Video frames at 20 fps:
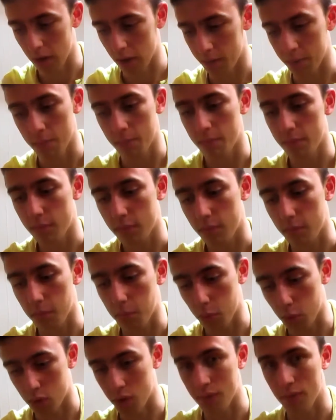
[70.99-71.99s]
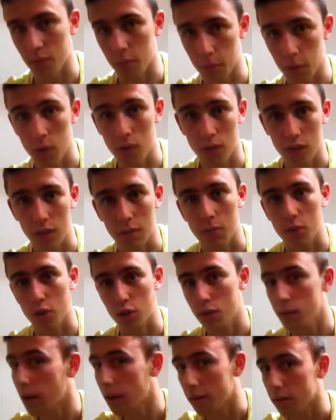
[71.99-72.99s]
a bus from Nottingham to
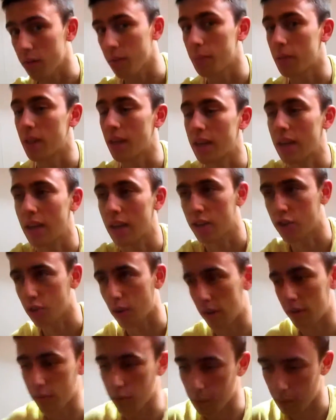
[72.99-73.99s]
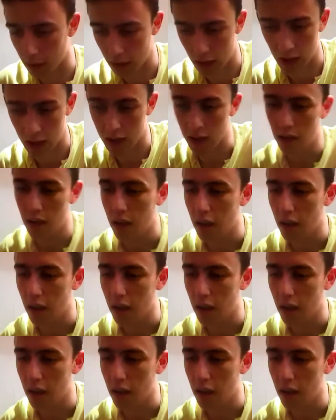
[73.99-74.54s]
Grantham and then get a train from there.